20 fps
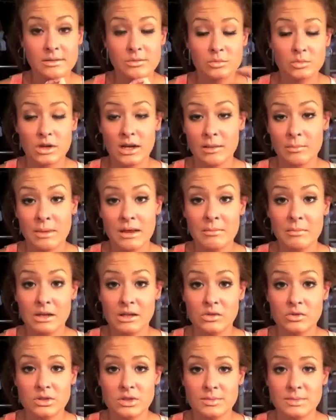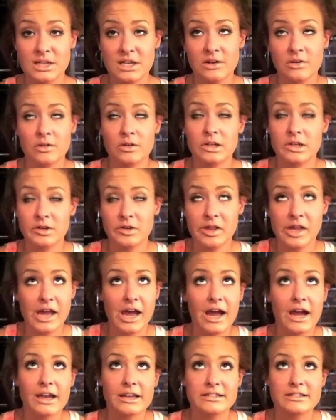When I made my YouTube channel, clearly
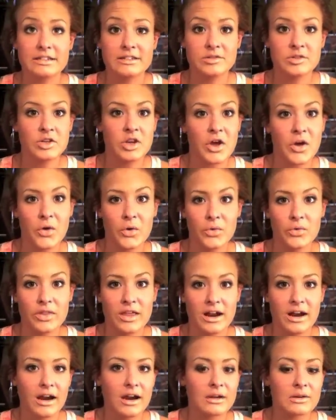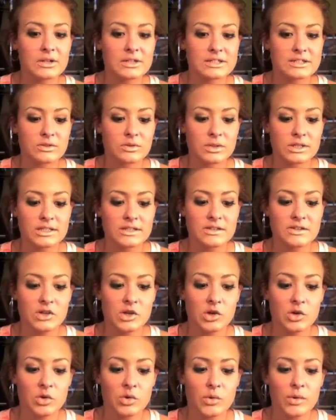I didn't know that I was going
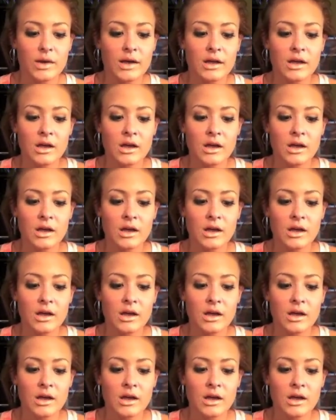to